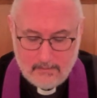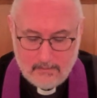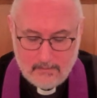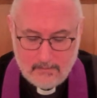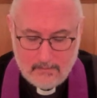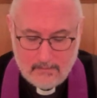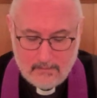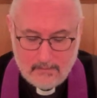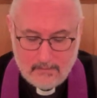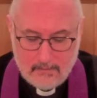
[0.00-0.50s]

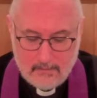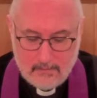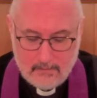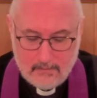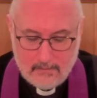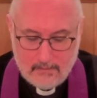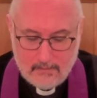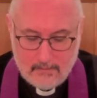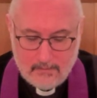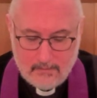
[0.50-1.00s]

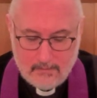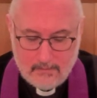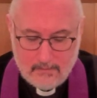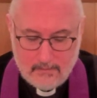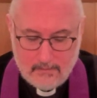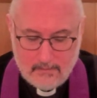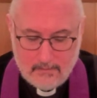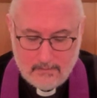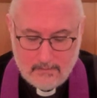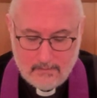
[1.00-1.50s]

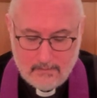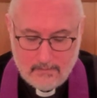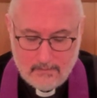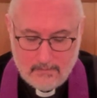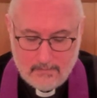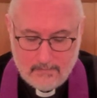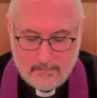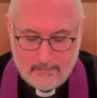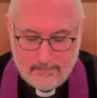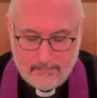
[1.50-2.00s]

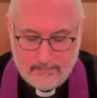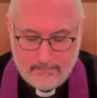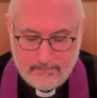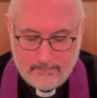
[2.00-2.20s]
(silence)